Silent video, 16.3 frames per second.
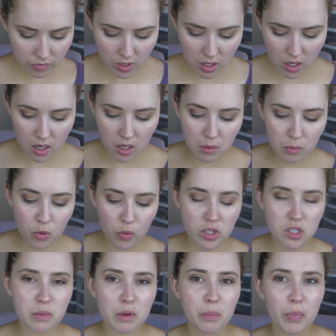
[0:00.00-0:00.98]
And I am going
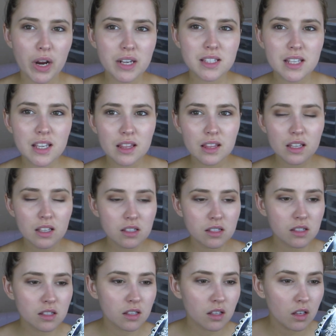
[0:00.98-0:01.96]
to be pressing
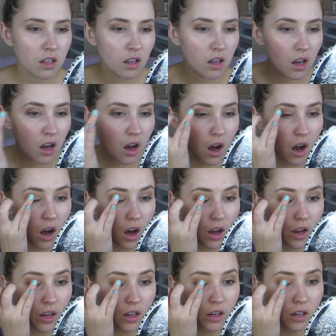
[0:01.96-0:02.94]
this
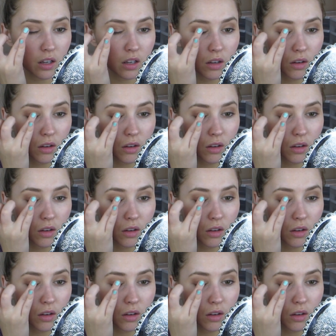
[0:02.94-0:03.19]
on